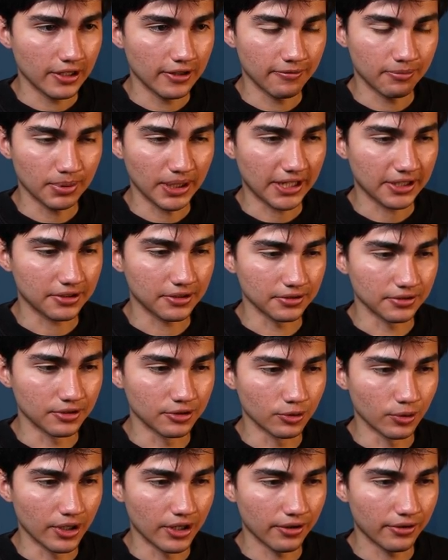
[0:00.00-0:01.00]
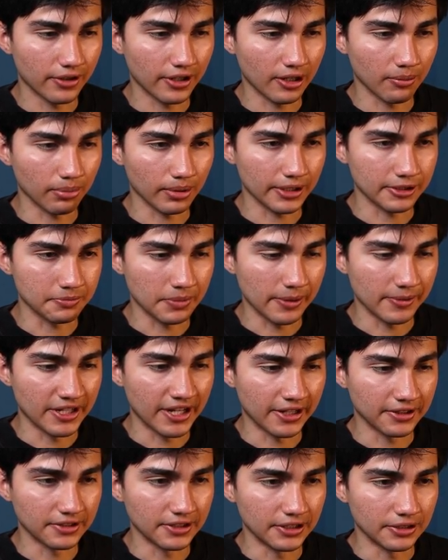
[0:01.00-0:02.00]
If black doesn't do anything and plays maybe
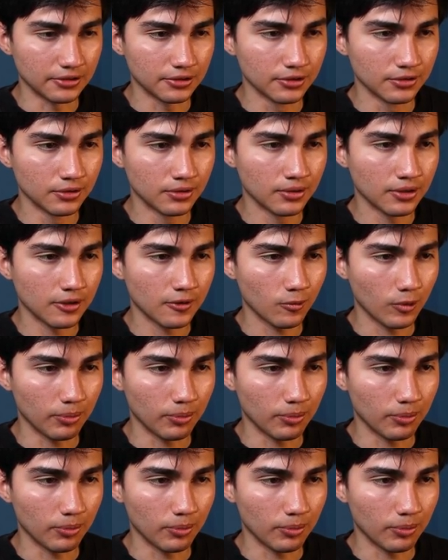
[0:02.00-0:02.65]
knight d2,